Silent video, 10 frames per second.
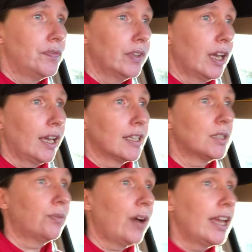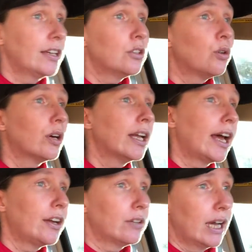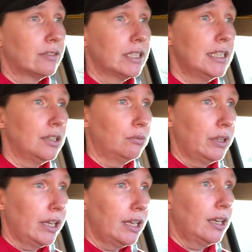I guess if I ignore it, I don't have to deal with it.